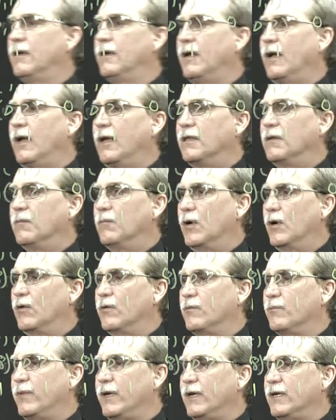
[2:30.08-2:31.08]
And the
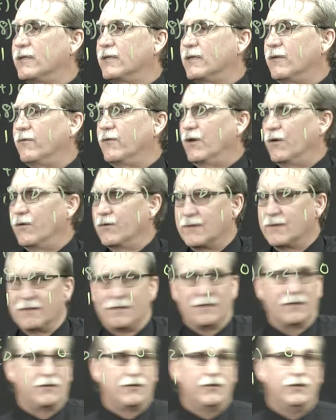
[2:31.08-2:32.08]
biggest of those is a
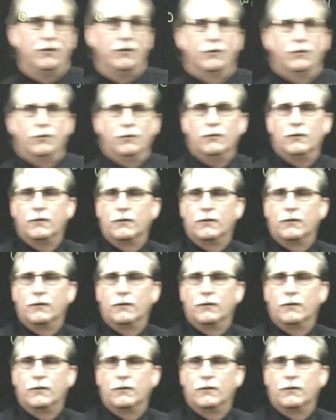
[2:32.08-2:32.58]
2.